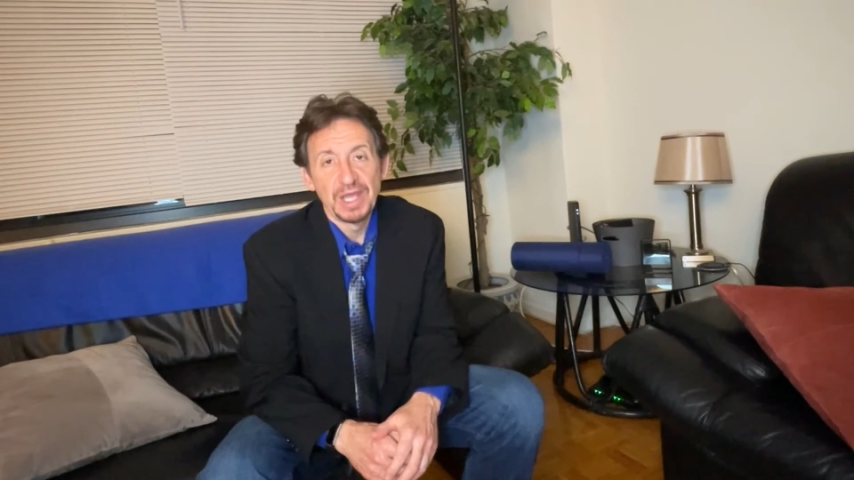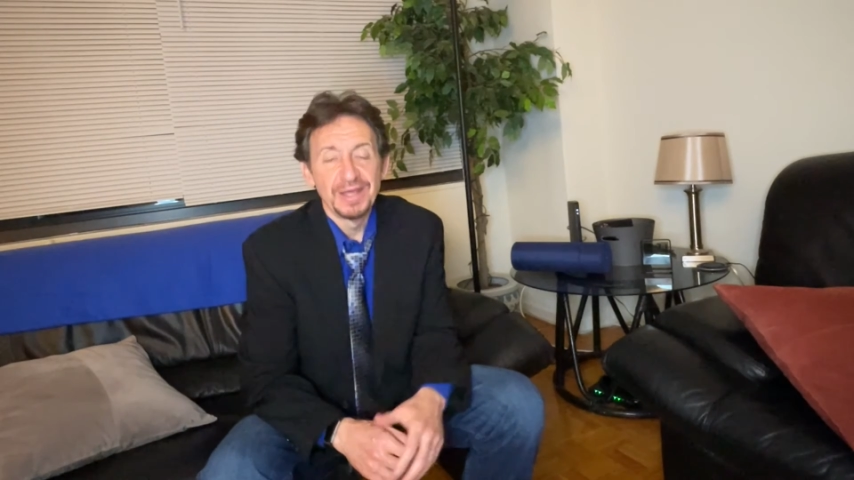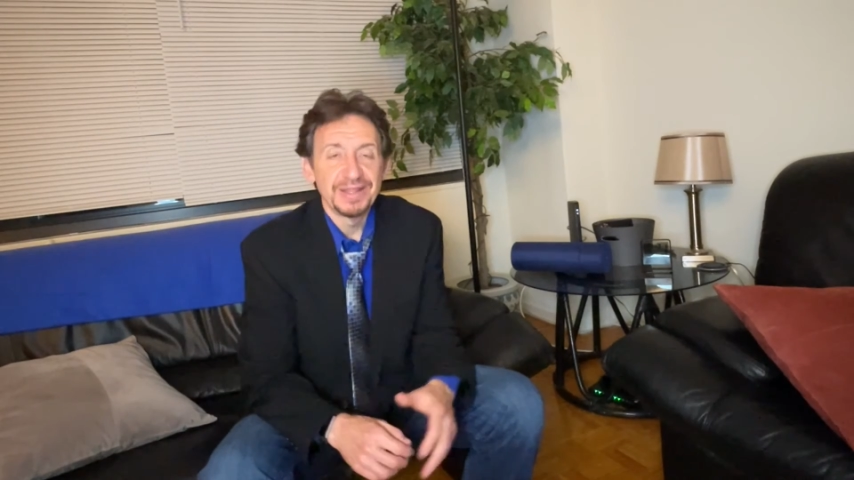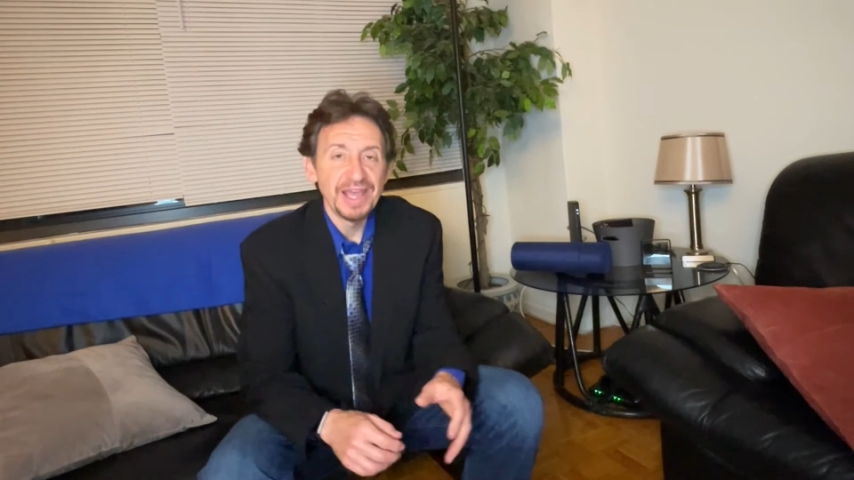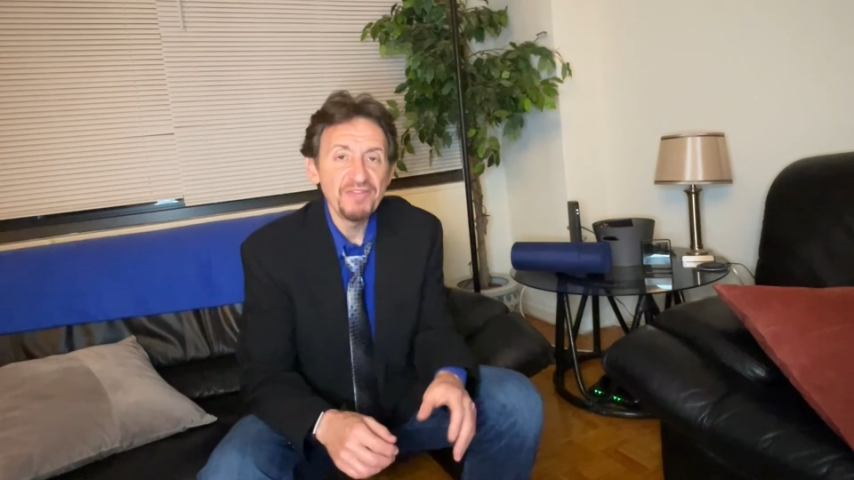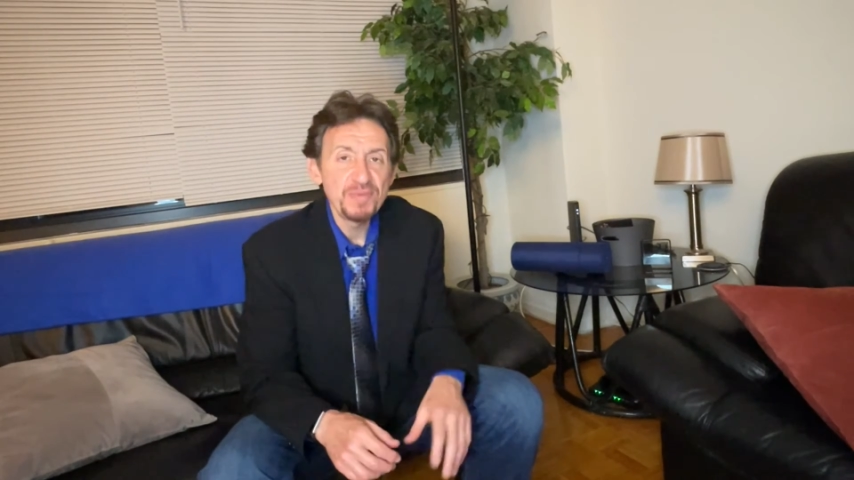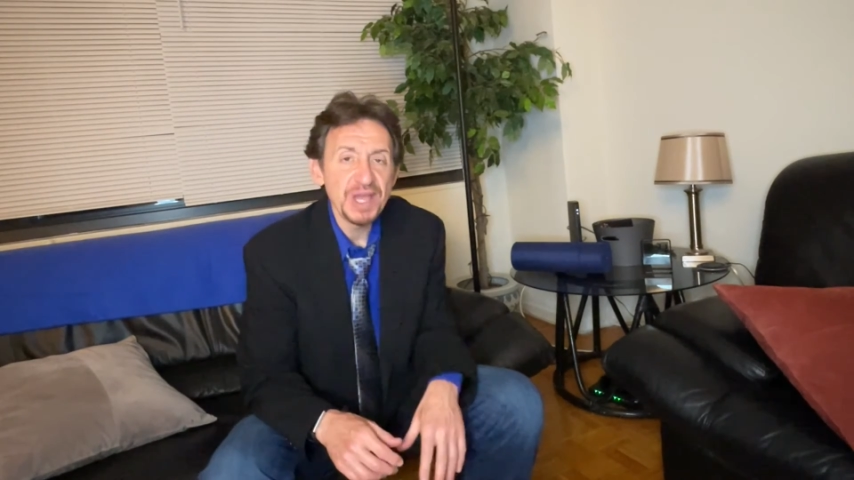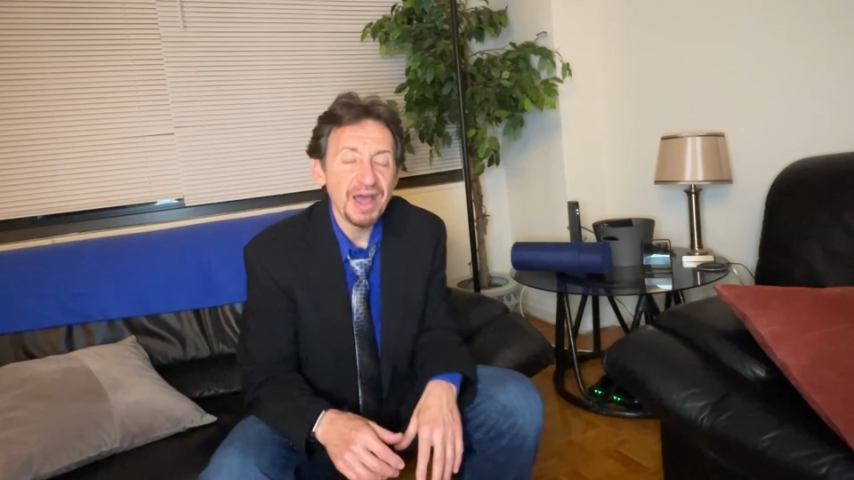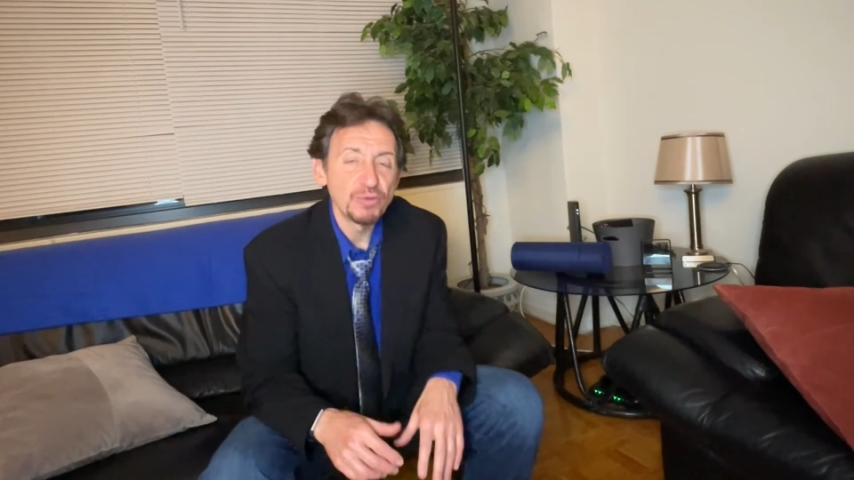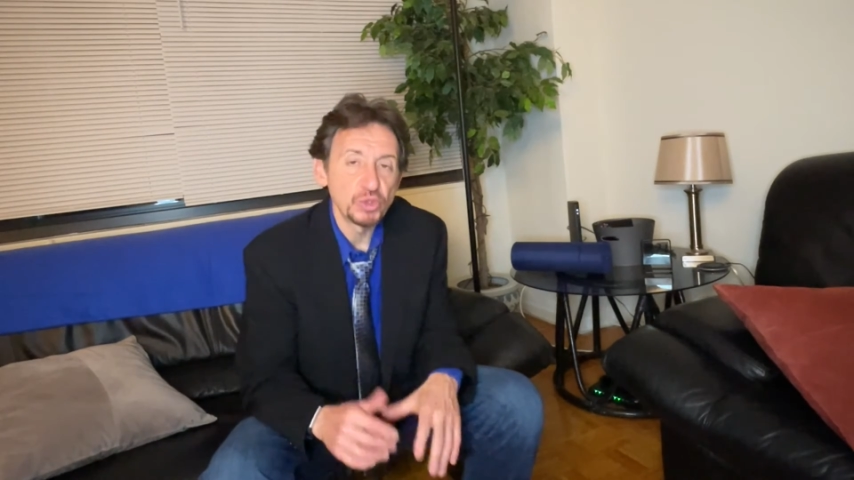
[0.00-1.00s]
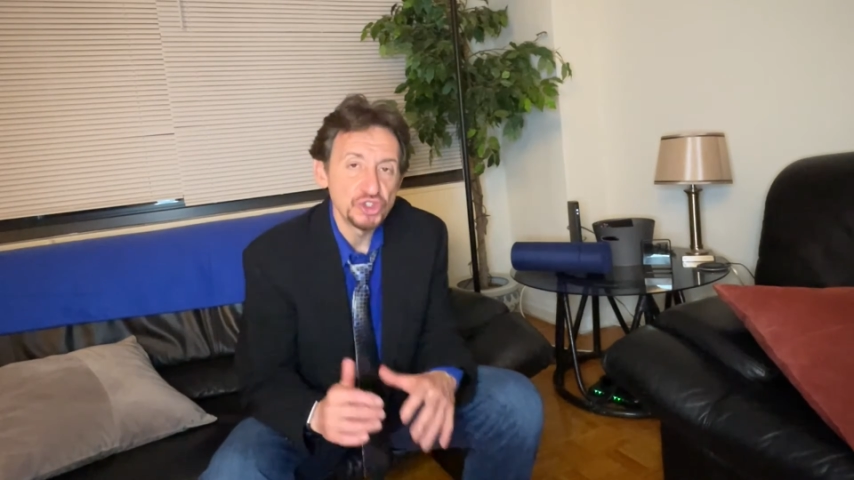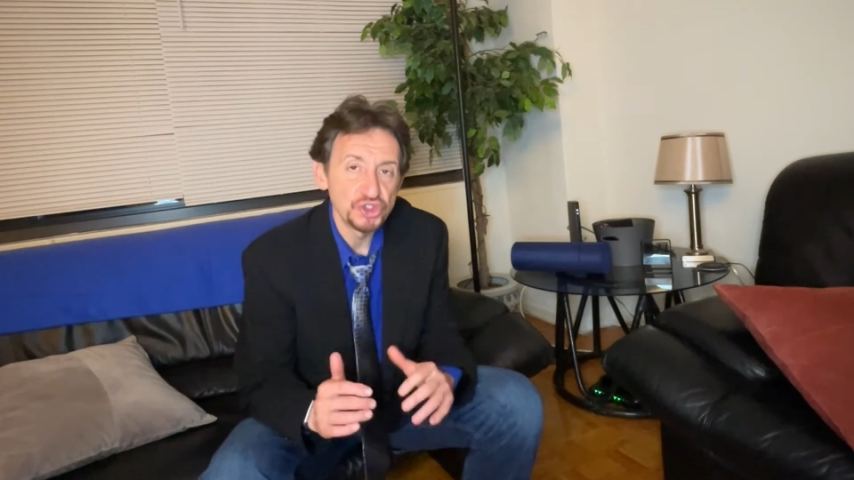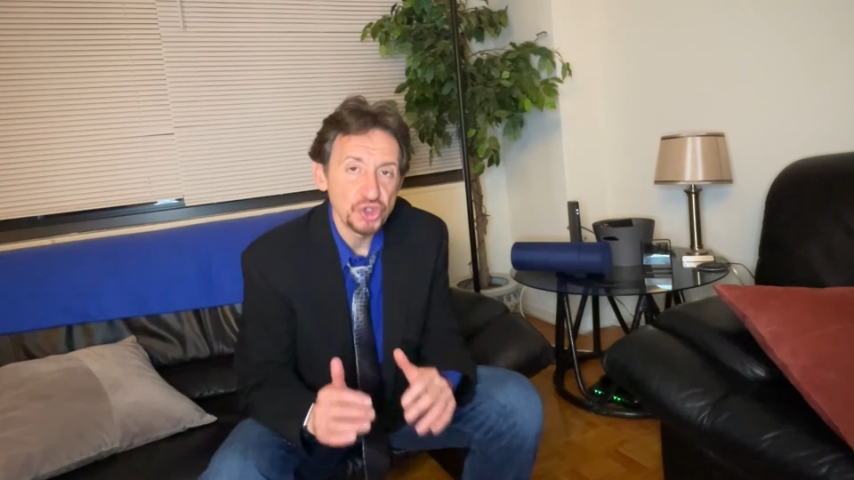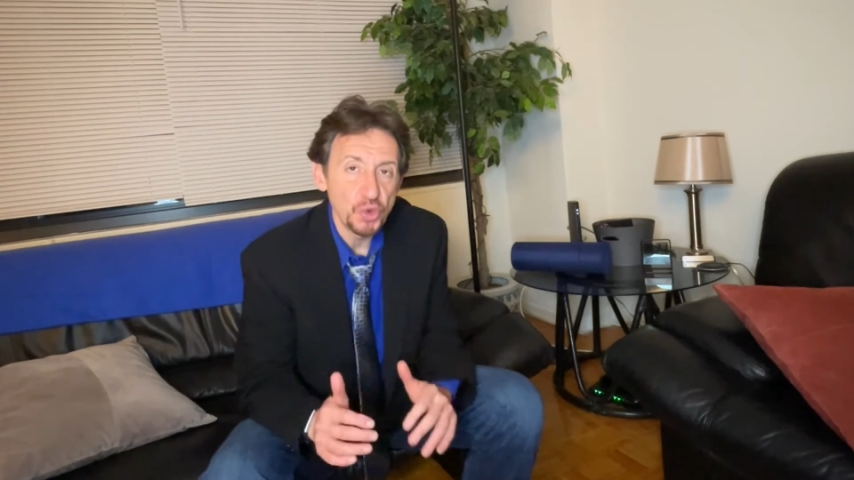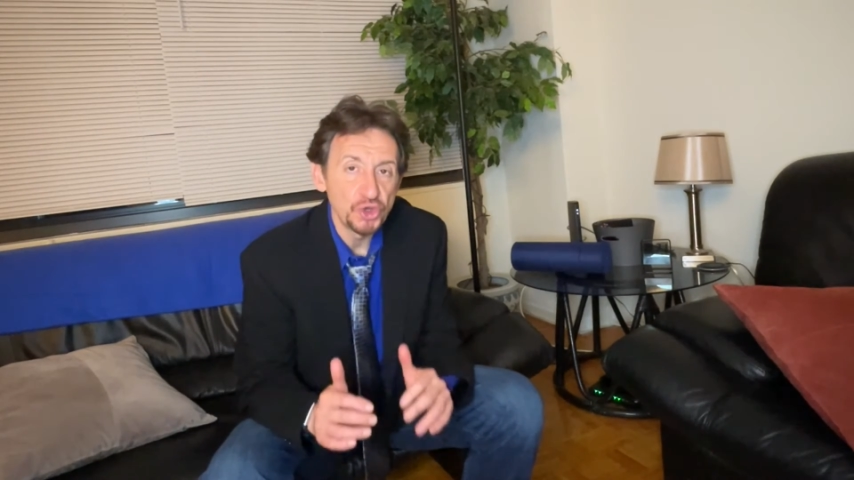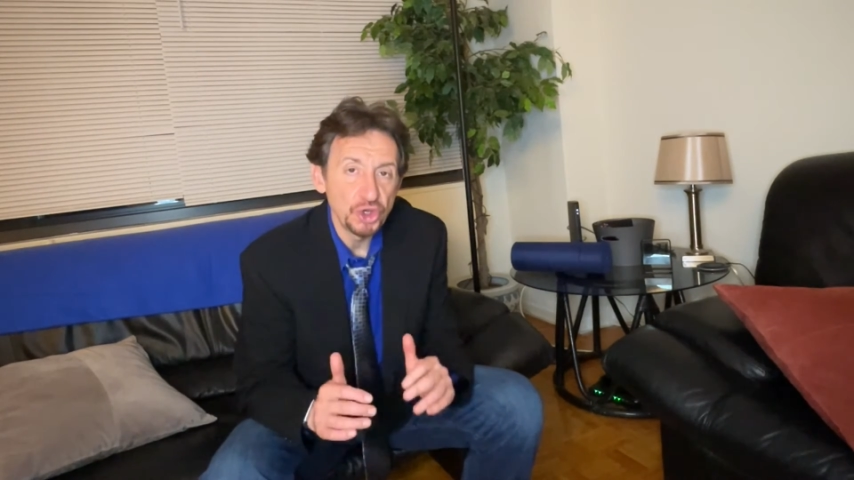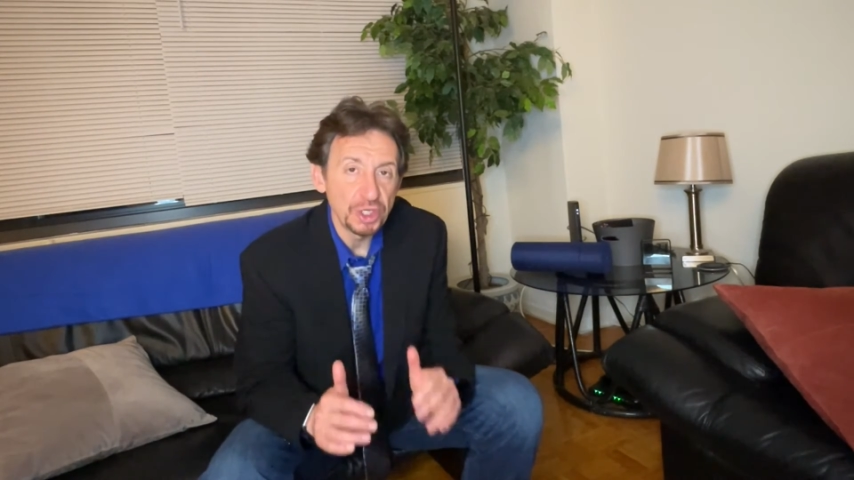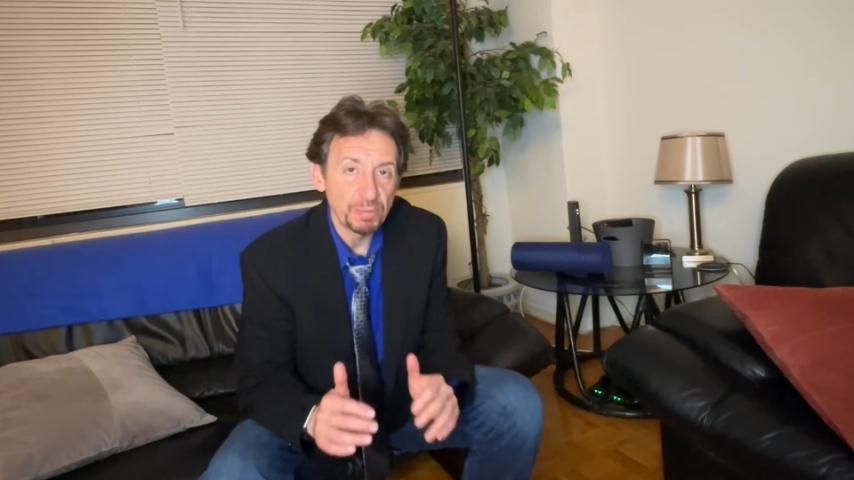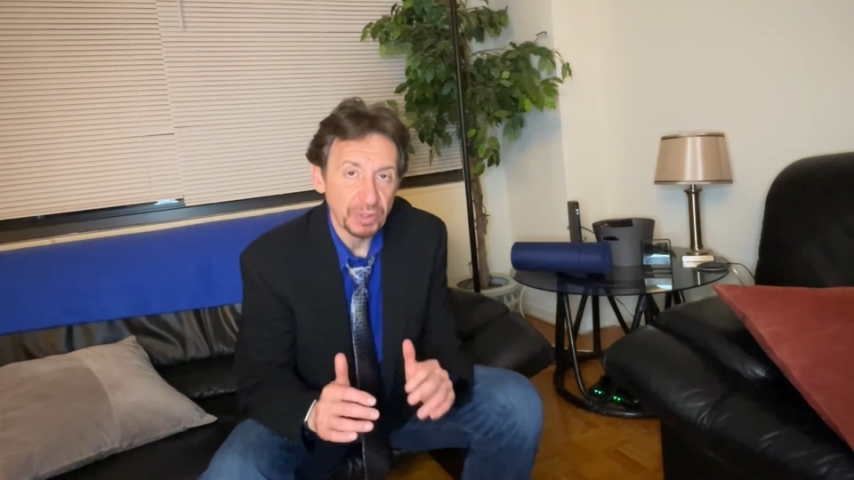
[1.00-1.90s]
The FBI was so good at